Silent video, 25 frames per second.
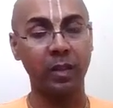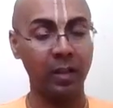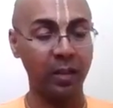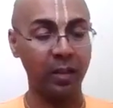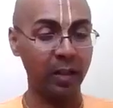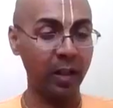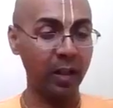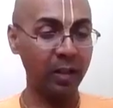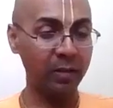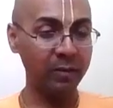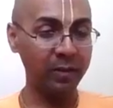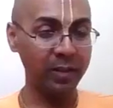
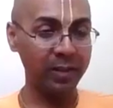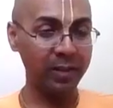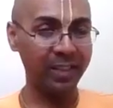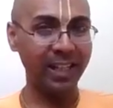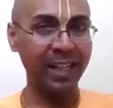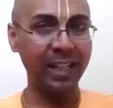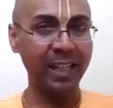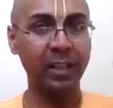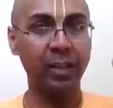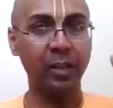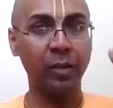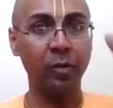Love is
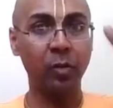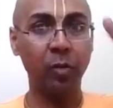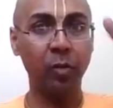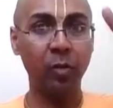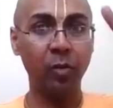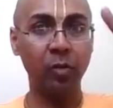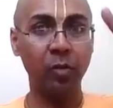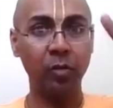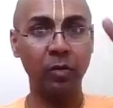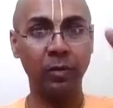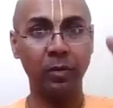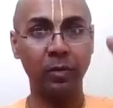like a
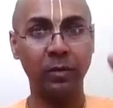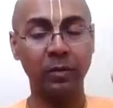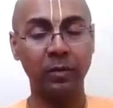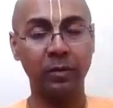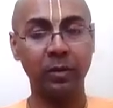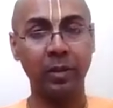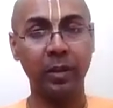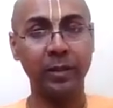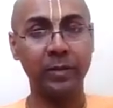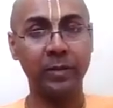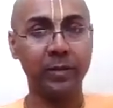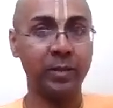gold,
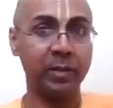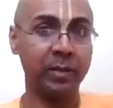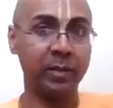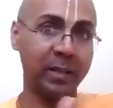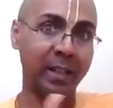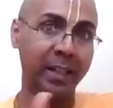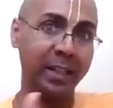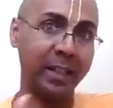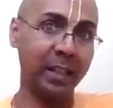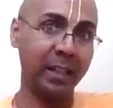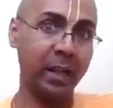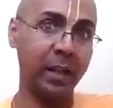lust is
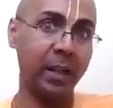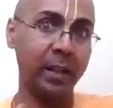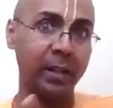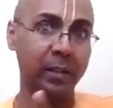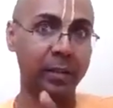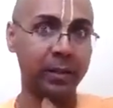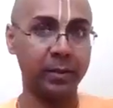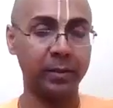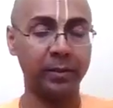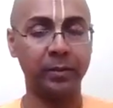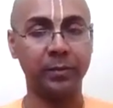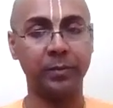like
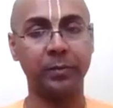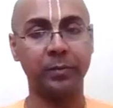iron.